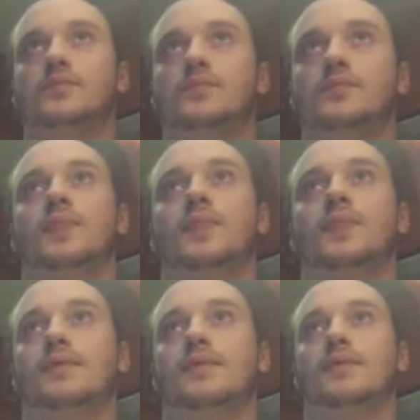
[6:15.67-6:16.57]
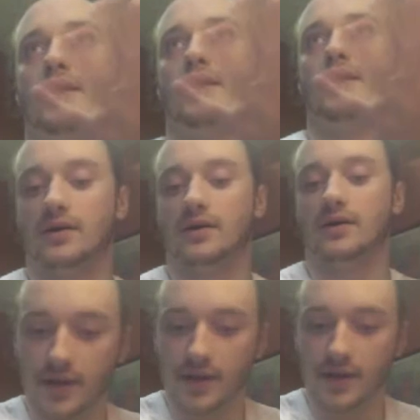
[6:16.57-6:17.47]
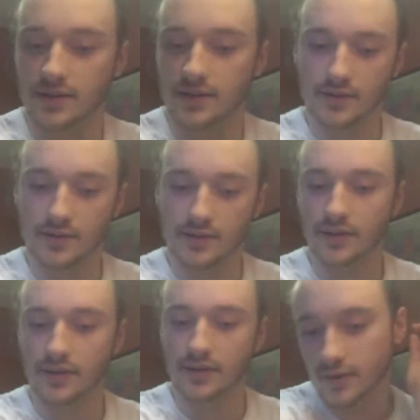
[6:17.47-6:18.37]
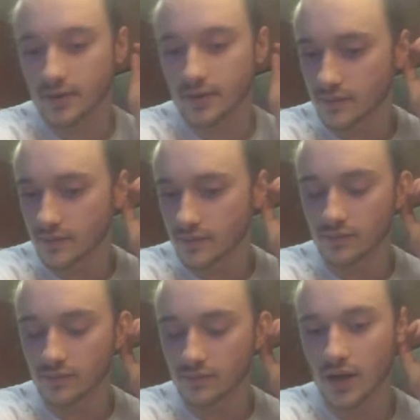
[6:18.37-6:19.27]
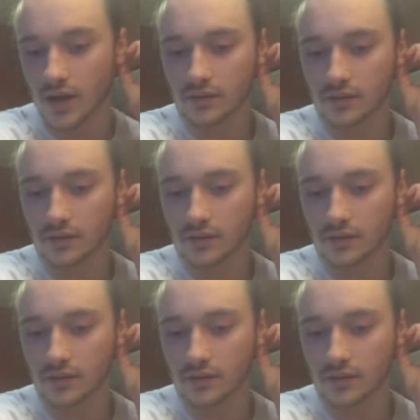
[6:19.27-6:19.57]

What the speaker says: Louis Vito, he's an Olympian. He was in the Olympics for half